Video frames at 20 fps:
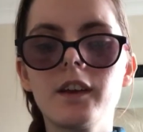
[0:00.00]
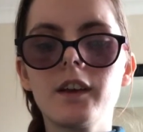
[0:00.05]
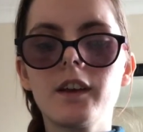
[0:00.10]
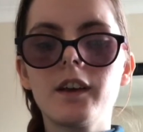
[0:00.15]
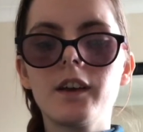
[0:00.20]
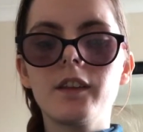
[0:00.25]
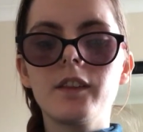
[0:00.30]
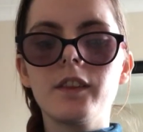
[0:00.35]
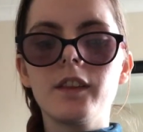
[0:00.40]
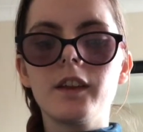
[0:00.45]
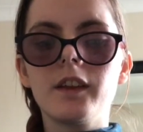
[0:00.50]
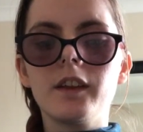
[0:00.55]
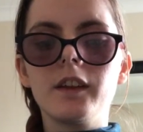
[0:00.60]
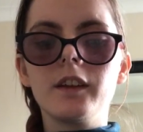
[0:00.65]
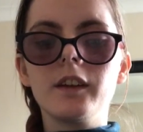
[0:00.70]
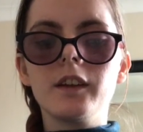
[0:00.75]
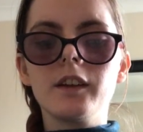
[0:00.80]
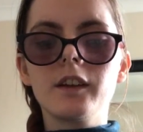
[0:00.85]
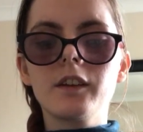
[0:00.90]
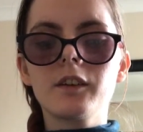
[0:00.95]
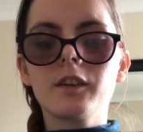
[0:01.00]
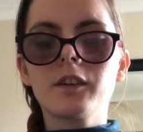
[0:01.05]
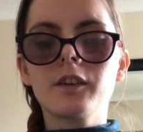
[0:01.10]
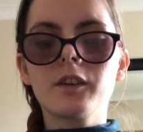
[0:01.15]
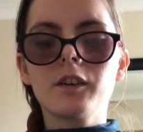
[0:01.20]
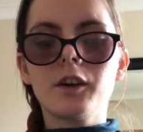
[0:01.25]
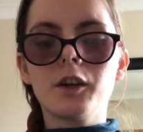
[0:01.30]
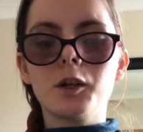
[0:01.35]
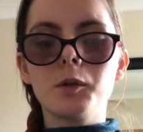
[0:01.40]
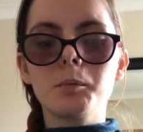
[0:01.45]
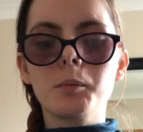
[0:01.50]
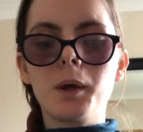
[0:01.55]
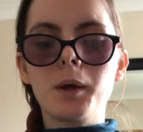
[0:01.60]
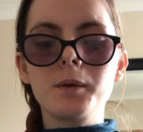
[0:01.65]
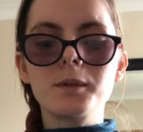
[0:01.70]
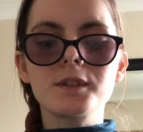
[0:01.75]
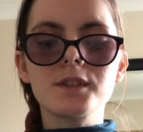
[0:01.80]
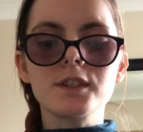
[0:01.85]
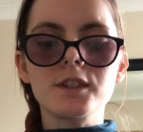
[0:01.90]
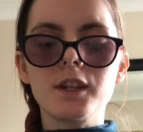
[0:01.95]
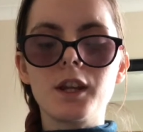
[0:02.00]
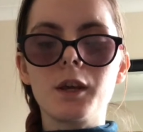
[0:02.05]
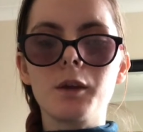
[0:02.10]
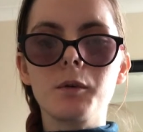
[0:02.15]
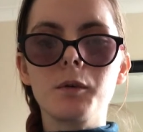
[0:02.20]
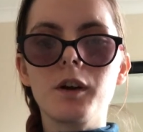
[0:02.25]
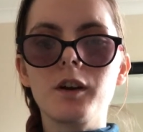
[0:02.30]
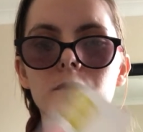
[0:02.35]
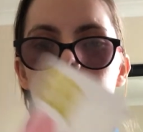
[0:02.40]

and then on a post-it note I've